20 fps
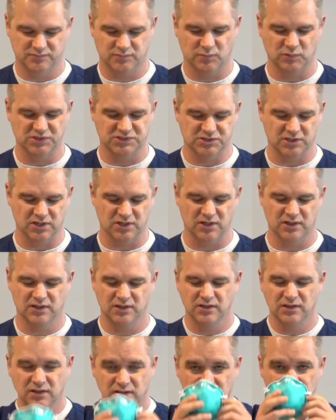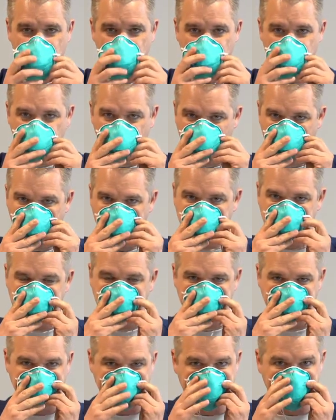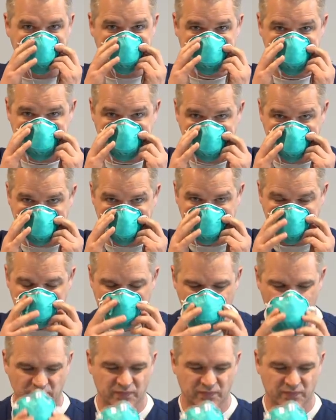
which are noticeably more snug.